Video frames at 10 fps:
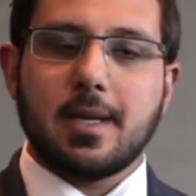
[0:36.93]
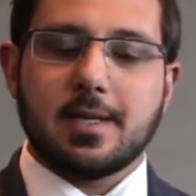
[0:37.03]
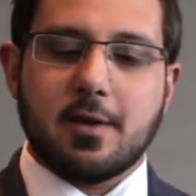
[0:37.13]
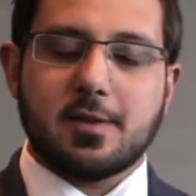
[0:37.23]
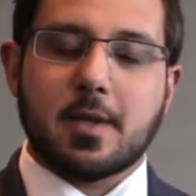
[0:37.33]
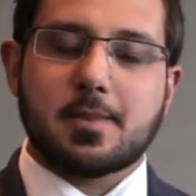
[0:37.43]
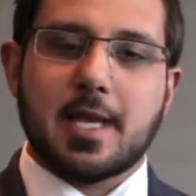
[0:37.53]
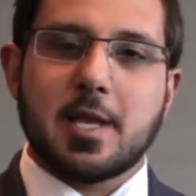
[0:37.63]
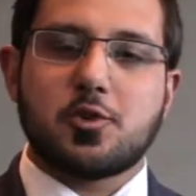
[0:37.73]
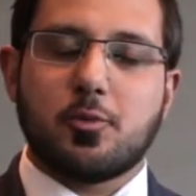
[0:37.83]
is a
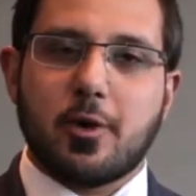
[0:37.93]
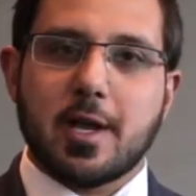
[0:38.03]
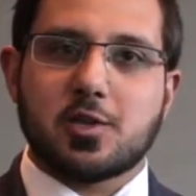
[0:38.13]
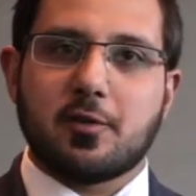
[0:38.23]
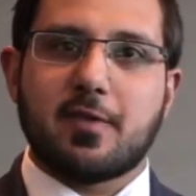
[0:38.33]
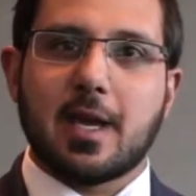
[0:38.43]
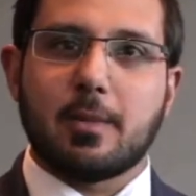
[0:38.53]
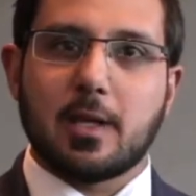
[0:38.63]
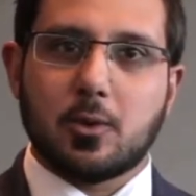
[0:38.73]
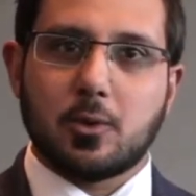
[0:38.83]
substantial branch of
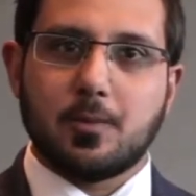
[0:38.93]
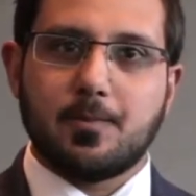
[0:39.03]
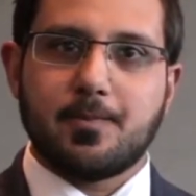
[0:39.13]
family law.